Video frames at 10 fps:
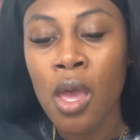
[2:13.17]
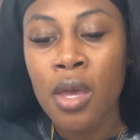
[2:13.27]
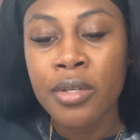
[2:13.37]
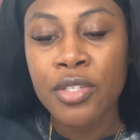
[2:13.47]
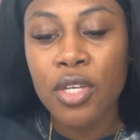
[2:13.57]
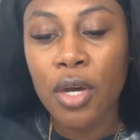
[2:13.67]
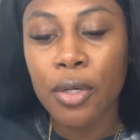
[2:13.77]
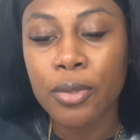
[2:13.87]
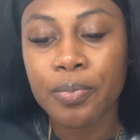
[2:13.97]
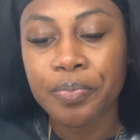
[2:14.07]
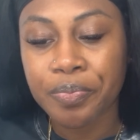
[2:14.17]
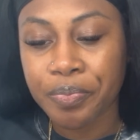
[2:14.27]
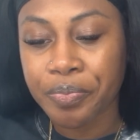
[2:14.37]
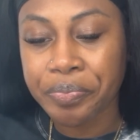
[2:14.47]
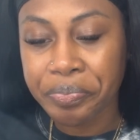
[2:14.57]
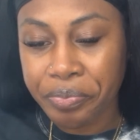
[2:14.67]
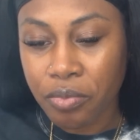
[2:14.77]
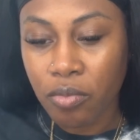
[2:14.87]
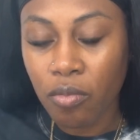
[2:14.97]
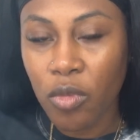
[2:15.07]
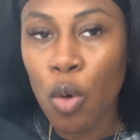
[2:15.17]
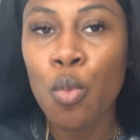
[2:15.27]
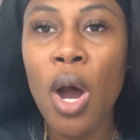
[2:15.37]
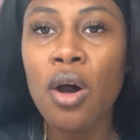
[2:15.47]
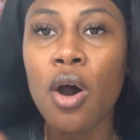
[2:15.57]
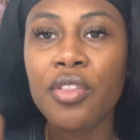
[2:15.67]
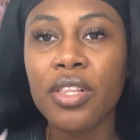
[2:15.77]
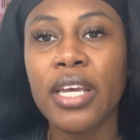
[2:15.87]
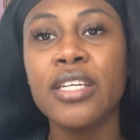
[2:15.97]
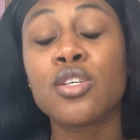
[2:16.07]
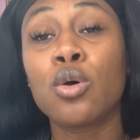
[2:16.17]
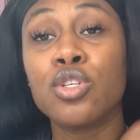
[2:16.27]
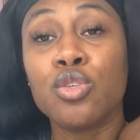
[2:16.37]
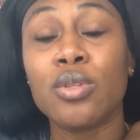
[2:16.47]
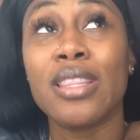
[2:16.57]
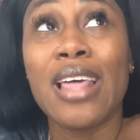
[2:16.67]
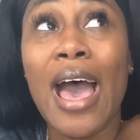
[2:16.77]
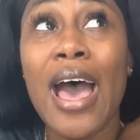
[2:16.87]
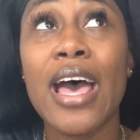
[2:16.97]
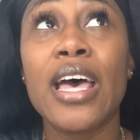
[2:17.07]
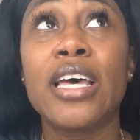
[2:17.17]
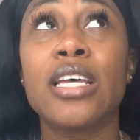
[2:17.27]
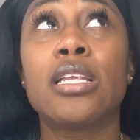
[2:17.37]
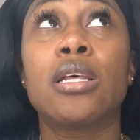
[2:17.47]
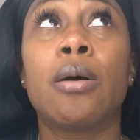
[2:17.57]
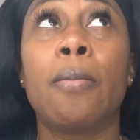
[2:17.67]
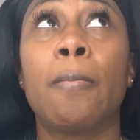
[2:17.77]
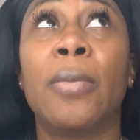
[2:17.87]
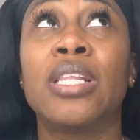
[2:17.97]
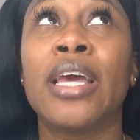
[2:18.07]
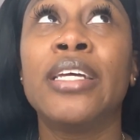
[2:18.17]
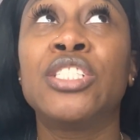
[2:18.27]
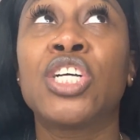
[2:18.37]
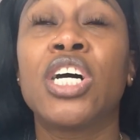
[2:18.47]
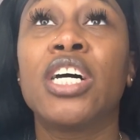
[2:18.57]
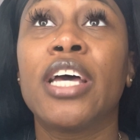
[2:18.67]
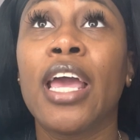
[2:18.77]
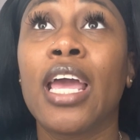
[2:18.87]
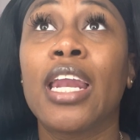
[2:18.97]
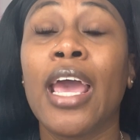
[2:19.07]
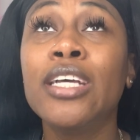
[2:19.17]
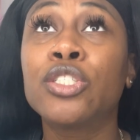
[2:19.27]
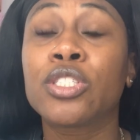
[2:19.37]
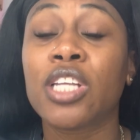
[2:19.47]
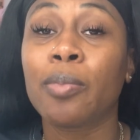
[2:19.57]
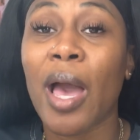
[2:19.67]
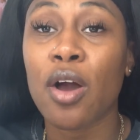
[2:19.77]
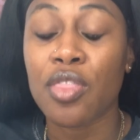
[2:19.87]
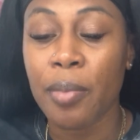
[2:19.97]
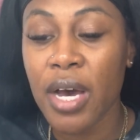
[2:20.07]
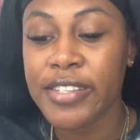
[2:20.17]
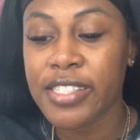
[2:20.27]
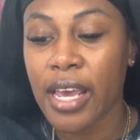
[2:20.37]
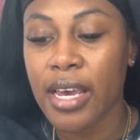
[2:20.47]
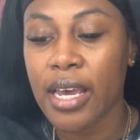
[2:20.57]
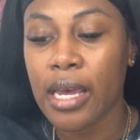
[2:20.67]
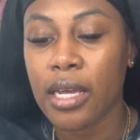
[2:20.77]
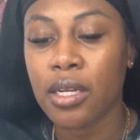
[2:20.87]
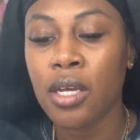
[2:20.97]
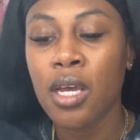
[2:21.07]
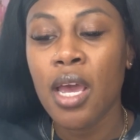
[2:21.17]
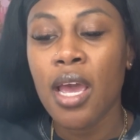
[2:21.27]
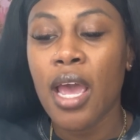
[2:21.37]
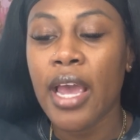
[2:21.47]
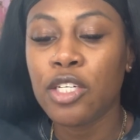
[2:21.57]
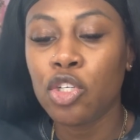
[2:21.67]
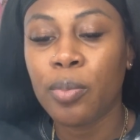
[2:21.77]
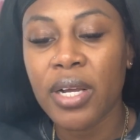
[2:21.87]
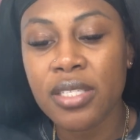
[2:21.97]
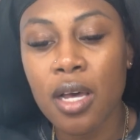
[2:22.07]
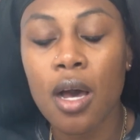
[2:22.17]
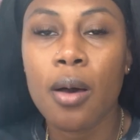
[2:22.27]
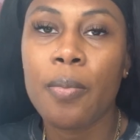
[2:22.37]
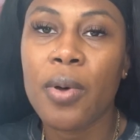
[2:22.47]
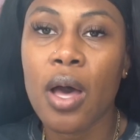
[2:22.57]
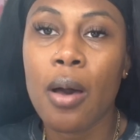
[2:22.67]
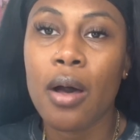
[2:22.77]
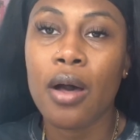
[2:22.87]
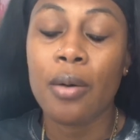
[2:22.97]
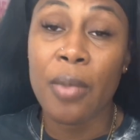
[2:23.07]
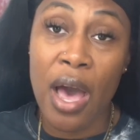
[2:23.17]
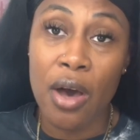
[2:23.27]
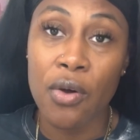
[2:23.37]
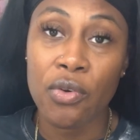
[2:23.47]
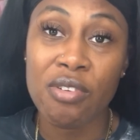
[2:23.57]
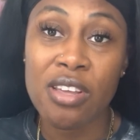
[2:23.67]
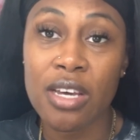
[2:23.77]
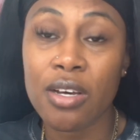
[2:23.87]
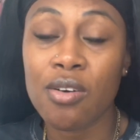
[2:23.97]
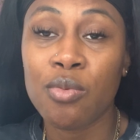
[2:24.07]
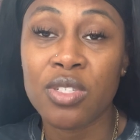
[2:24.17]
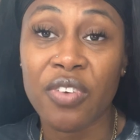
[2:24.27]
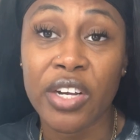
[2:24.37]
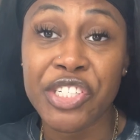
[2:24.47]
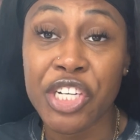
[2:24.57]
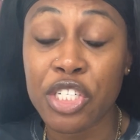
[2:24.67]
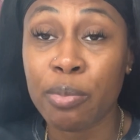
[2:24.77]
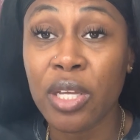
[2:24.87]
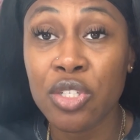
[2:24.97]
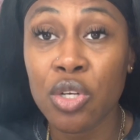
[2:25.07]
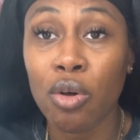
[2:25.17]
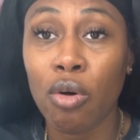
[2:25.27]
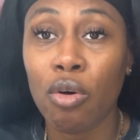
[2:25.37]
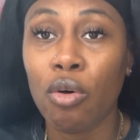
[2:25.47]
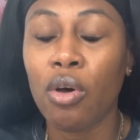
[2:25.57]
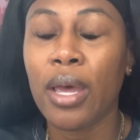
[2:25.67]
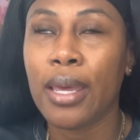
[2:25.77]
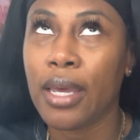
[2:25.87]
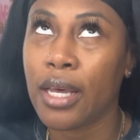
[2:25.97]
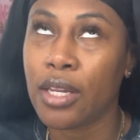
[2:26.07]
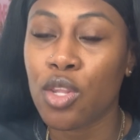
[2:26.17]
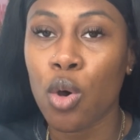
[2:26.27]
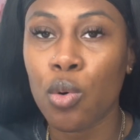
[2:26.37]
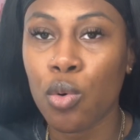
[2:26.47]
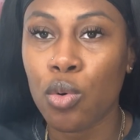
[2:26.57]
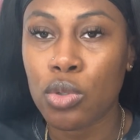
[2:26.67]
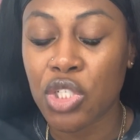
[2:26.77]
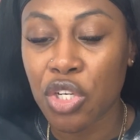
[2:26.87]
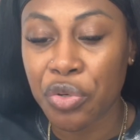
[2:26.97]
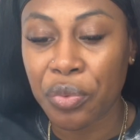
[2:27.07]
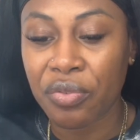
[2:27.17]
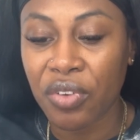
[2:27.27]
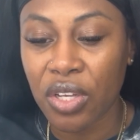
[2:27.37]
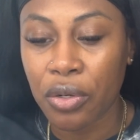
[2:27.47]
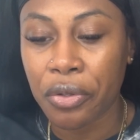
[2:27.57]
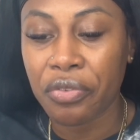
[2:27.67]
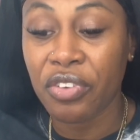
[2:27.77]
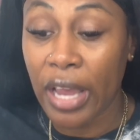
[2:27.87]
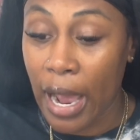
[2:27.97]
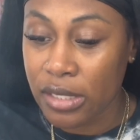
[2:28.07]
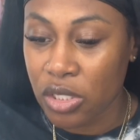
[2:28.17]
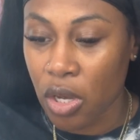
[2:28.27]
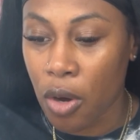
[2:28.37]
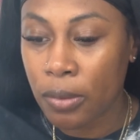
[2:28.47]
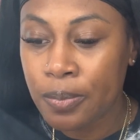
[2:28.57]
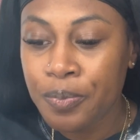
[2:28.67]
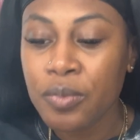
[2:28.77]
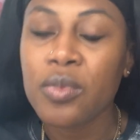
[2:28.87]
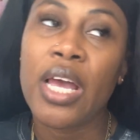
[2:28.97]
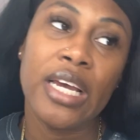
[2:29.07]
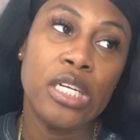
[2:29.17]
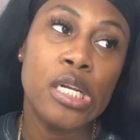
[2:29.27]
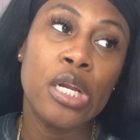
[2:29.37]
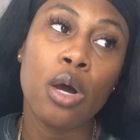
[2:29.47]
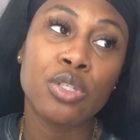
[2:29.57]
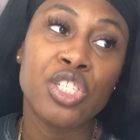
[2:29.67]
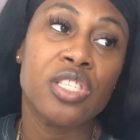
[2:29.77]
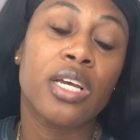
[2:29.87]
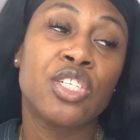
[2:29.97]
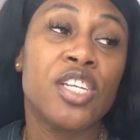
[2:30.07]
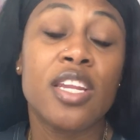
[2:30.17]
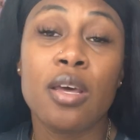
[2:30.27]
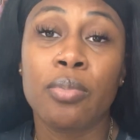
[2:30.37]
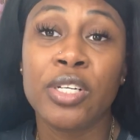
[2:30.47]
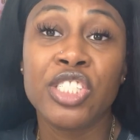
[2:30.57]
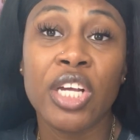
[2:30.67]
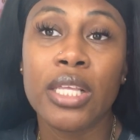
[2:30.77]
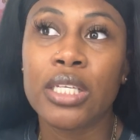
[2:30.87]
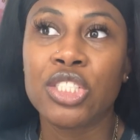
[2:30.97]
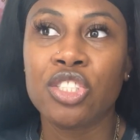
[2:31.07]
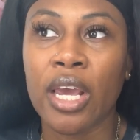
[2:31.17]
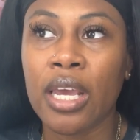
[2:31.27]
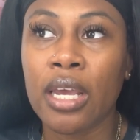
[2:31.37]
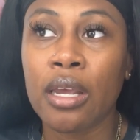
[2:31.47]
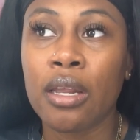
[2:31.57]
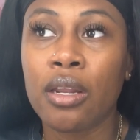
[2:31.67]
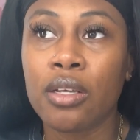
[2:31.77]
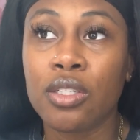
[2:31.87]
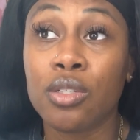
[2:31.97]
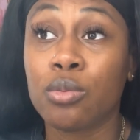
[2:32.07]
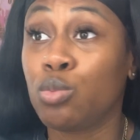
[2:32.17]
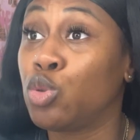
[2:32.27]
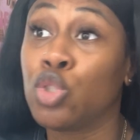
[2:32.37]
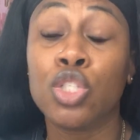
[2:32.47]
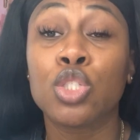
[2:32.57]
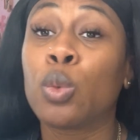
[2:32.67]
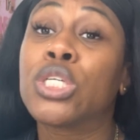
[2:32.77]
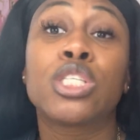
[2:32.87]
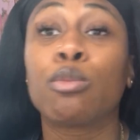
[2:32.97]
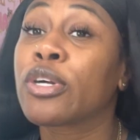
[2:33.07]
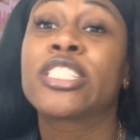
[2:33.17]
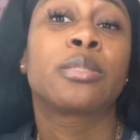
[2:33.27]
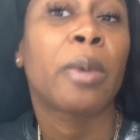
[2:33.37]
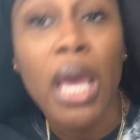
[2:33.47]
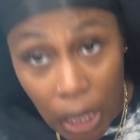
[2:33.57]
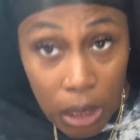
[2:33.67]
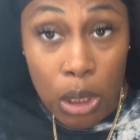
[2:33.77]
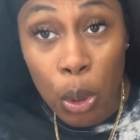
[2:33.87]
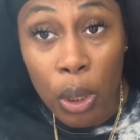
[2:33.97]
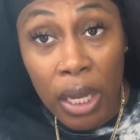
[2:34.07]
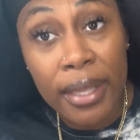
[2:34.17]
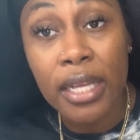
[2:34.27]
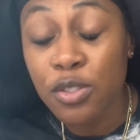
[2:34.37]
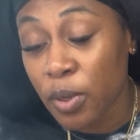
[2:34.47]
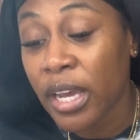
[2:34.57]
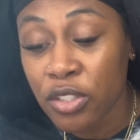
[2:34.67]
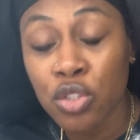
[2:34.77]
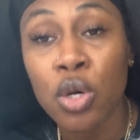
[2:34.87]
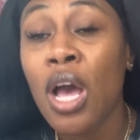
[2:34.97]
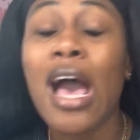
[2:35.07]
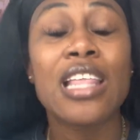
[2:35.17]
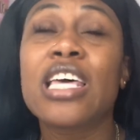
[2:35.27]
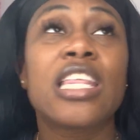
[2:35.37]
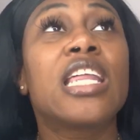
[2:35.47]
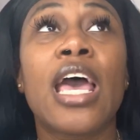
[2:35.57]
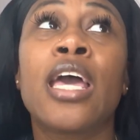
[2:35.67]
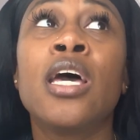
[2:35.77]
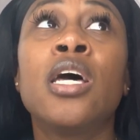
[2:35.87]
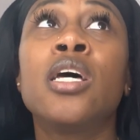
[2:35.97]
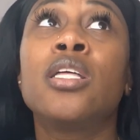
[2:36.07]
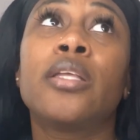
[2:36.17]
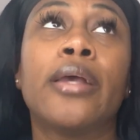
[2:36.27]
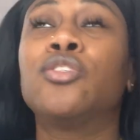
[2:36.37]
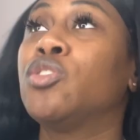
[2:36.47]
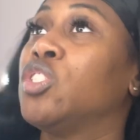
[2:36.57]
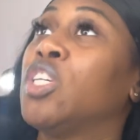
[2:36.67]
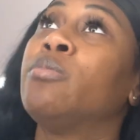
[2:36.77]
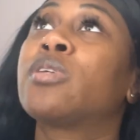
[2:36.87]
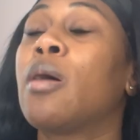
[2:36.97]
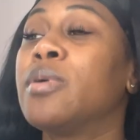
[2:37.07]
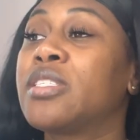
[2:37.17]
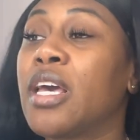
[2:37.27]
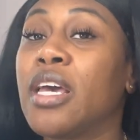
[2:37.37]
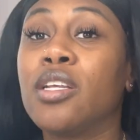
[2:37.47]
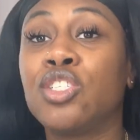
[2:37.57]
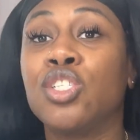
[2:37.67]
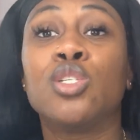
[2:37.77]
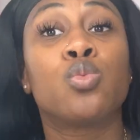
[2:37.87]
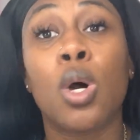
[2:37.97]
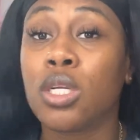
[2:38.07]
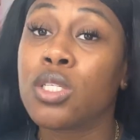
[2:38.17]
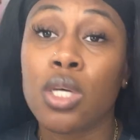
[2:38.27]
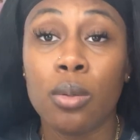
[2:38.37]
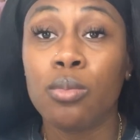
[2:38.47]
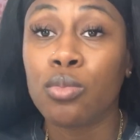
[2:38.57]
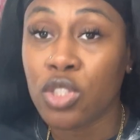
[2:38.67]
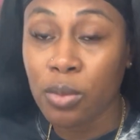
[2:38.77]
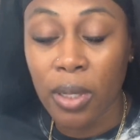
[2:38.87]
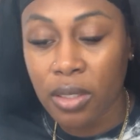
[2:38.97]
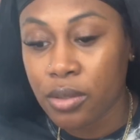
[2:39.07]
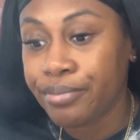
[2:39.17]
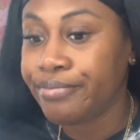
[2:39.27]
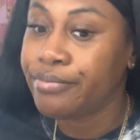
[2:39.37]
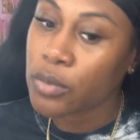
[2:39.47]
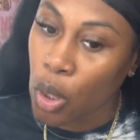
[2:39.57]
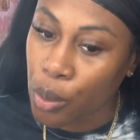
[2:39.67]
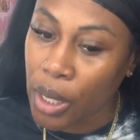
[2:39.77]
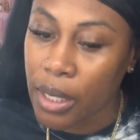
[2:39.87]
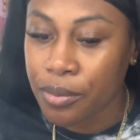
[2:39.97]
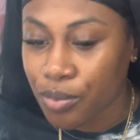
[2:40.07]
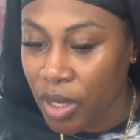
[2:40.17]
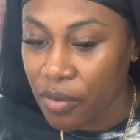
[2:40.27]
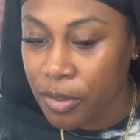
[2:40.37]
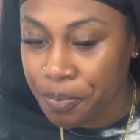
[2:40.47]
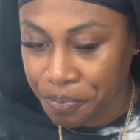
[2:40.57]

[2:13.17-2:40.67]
So while all the ladies go to do that, Malaysia and Angel stick back on the bus, and Angel brings up how Nia was very judgmental and the whole gender reveal fiasco. And, you know, she's like, she didn't appreciate the shade. She just wants some respect, okay? That's what Angel, at the end of the day, Angel just keeps coming saying she just wanted some respect. Okay, whatever.